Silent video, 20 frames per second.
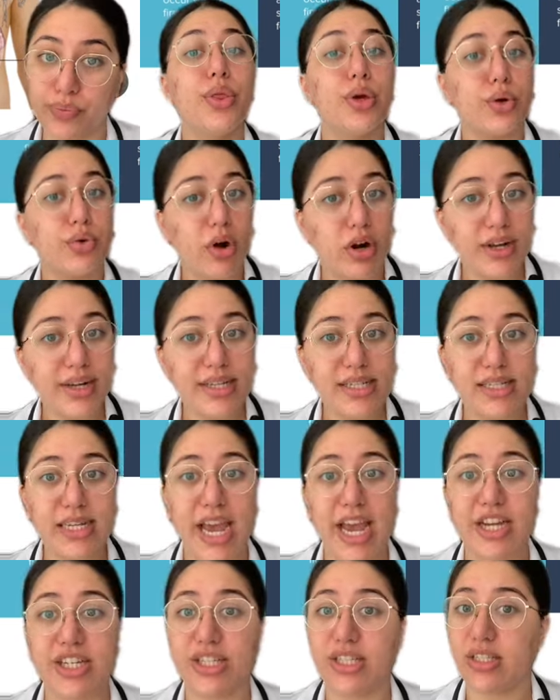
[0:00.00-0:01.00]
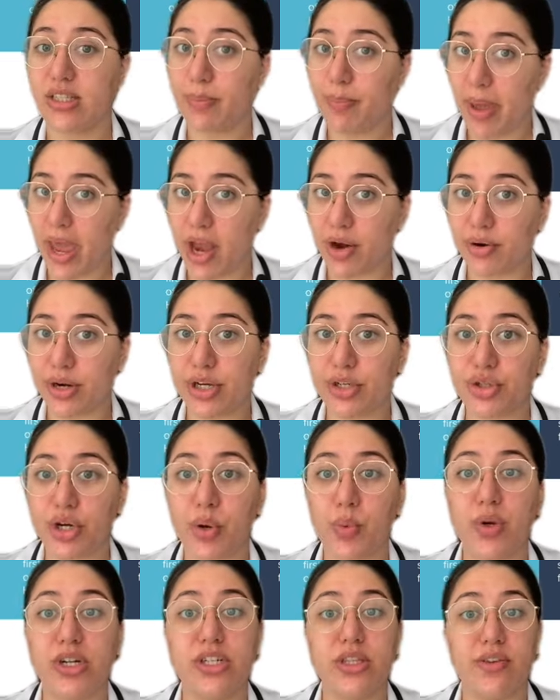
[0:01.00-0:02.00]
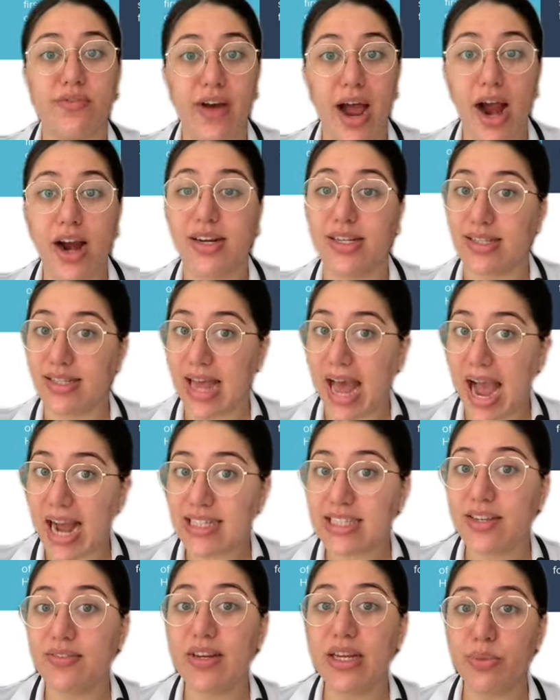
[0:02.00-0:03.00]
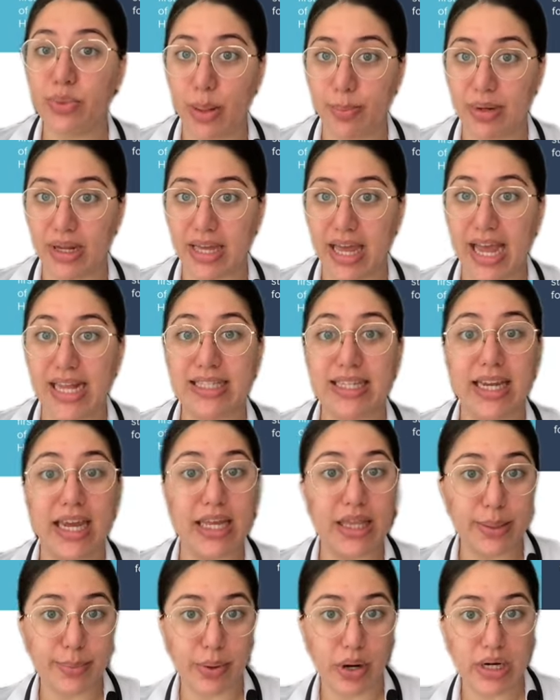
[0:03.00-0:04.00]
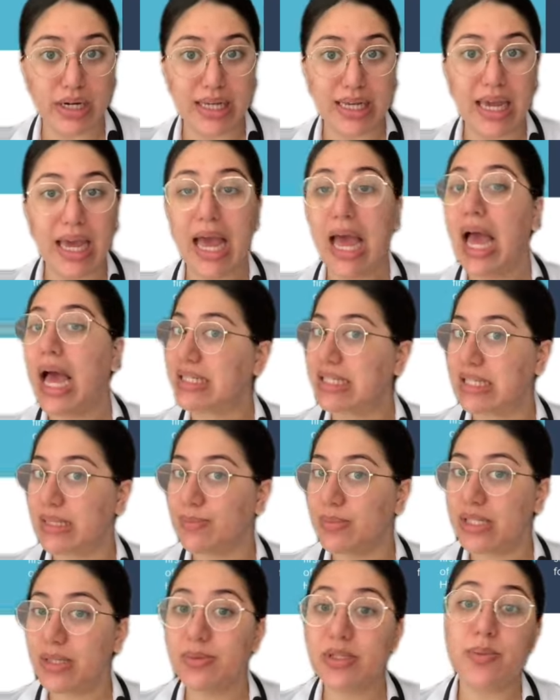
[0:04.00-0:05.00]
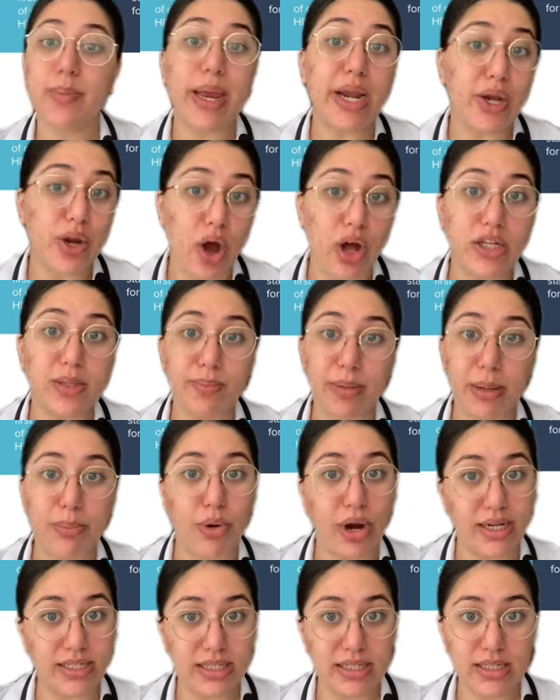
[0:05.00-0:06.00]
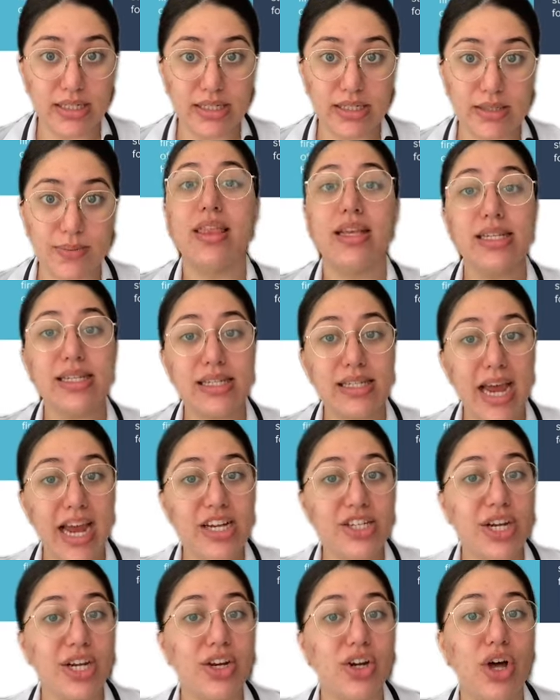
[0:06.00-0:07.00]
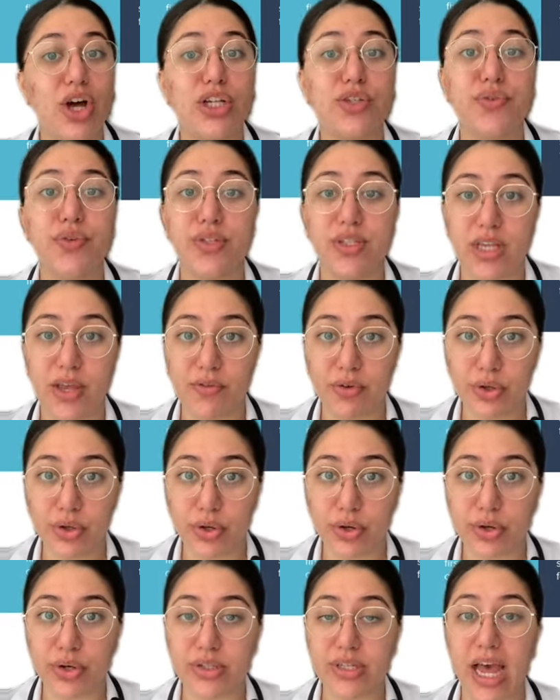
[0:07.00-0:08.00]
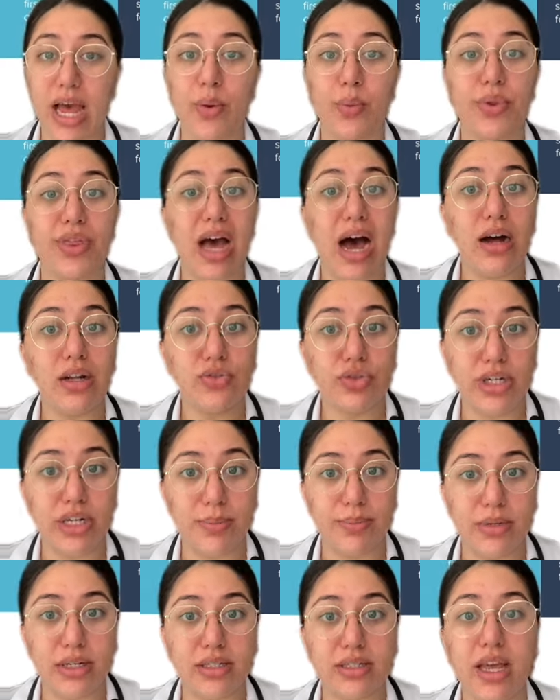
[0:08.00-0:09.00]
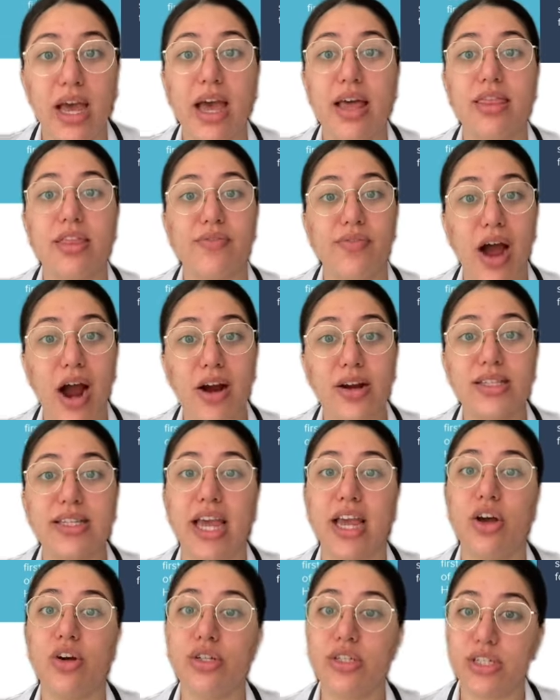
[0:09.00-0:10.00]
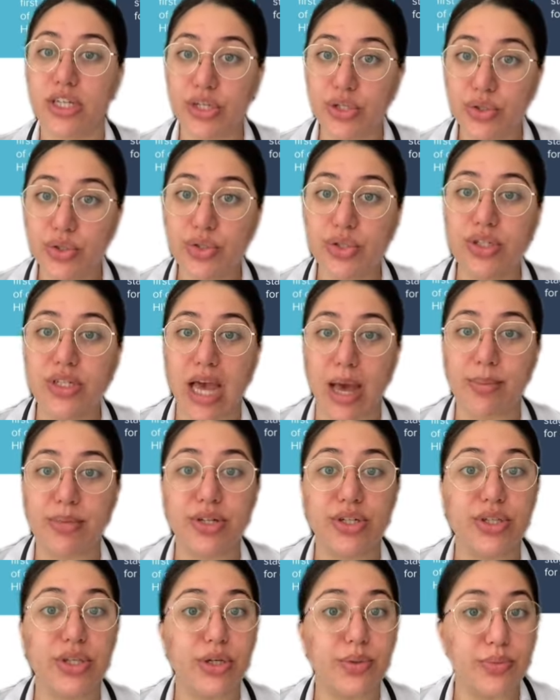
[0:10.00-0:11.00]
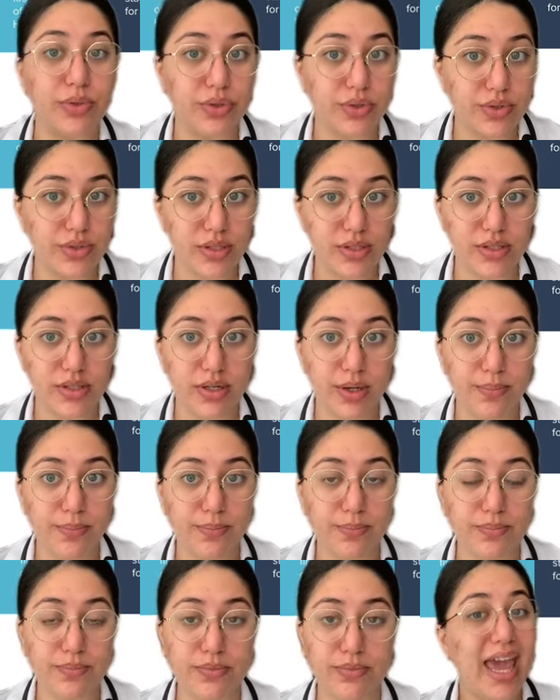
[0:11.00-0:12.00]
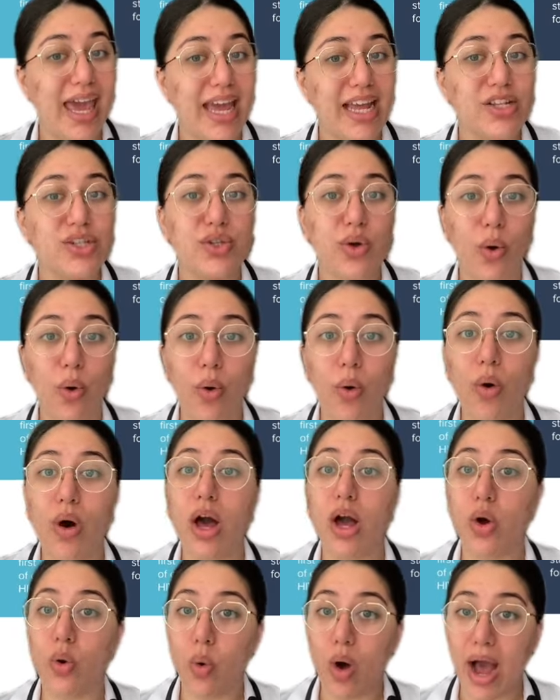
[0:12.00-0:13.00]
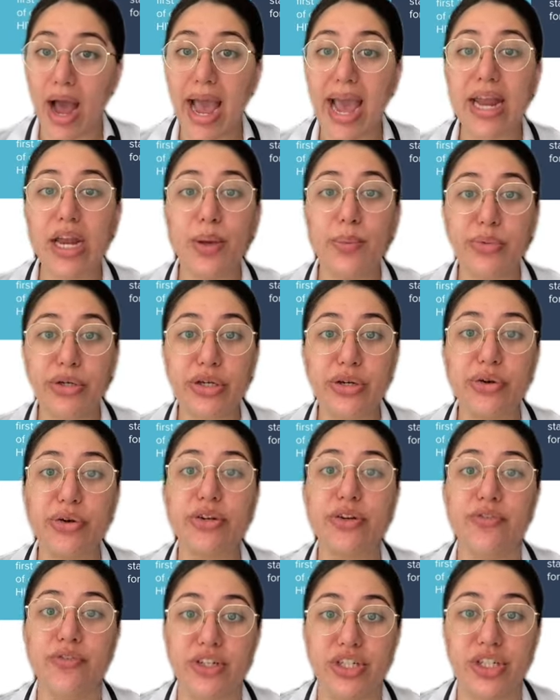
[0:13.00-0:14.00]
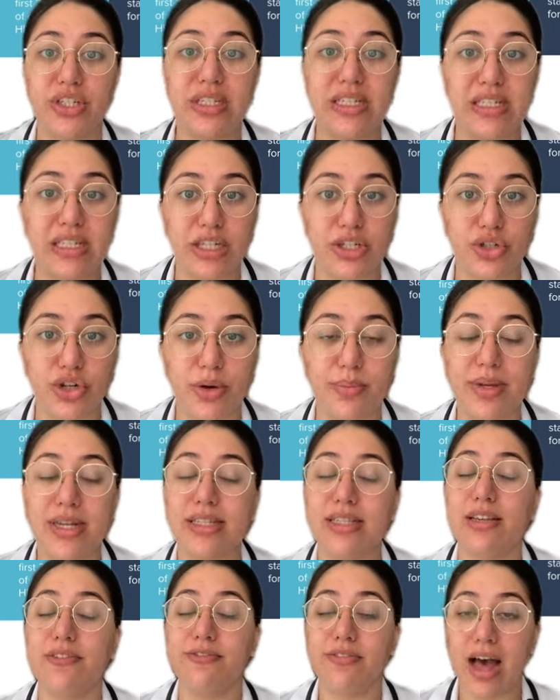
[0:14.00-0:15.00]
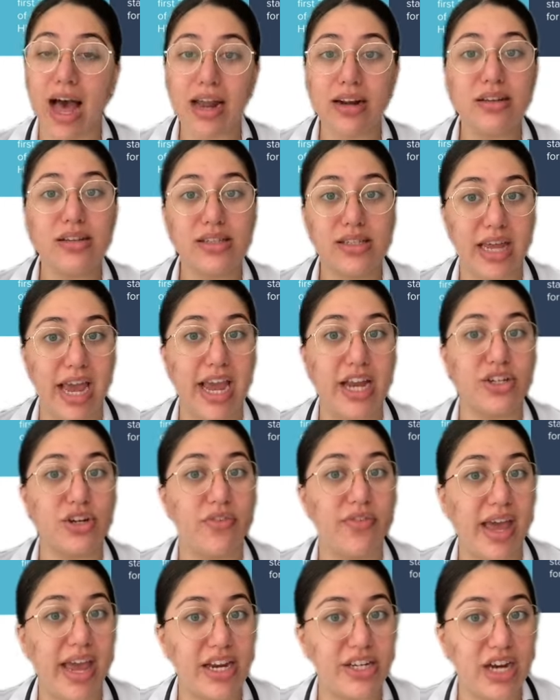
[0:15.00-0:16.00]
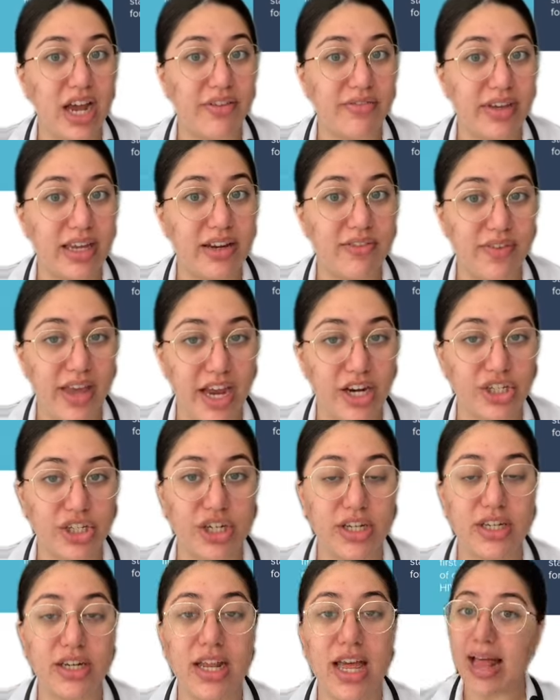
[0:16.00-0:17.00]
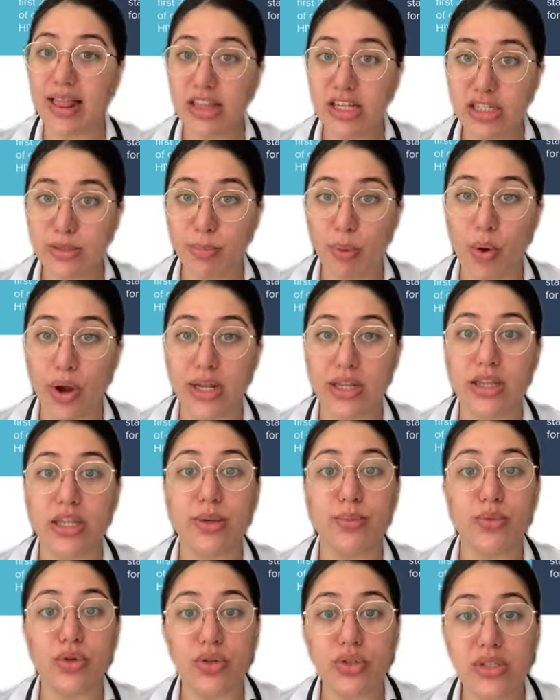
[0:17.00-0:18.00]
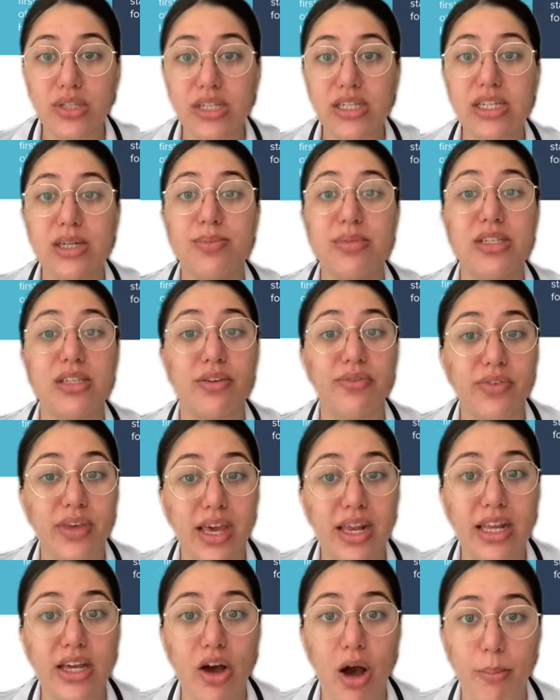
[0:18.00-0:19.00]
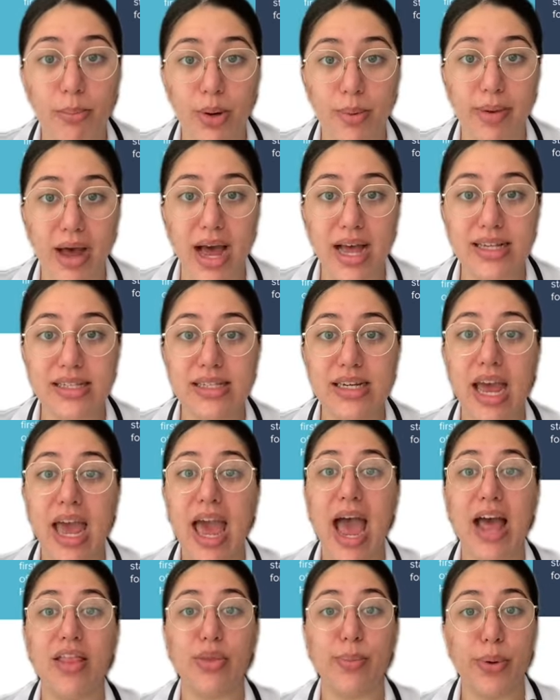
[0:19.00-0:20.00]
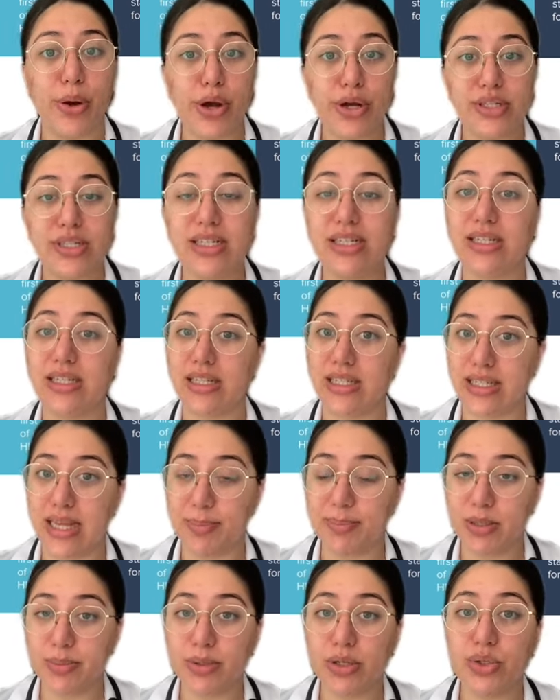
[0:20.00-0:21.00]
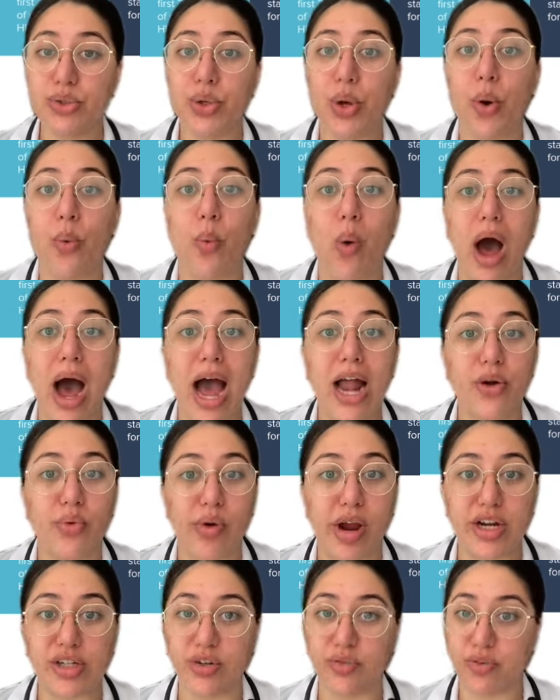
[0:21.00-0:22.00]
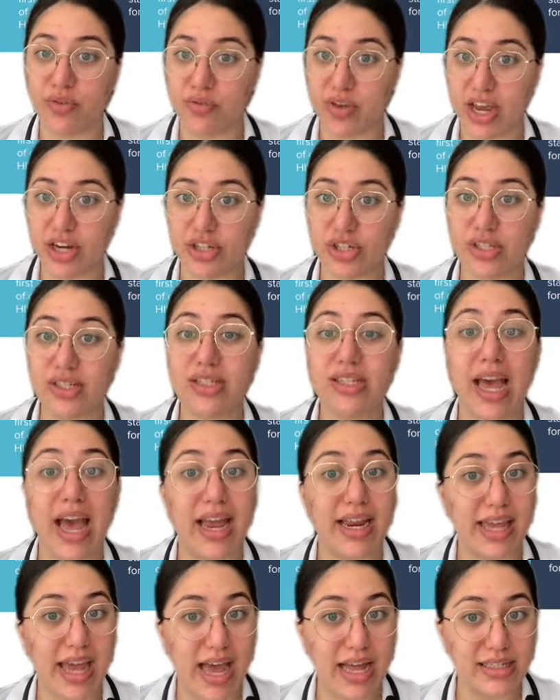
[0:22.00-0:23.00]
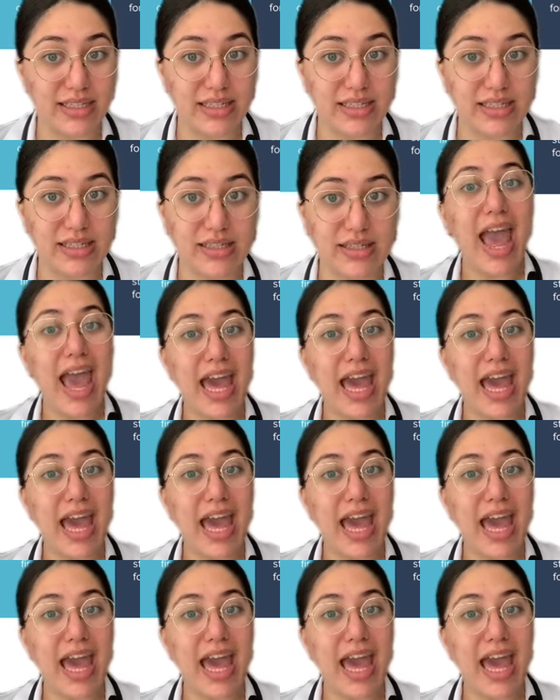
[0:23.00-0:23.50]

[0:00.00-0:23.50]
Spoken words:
The chronic stage is the period during which the virus is actively replicating in the body, but symptoms may not be present. This stage can last for several years, and without treatment, the virus can continue to damage the immune system. AIDS, or acquired immunodeficiency syndrome, is the final stage of HIV infection. At this point, the immune system is severely compromised, and the person is susceptible to a wide range of infections and cancers.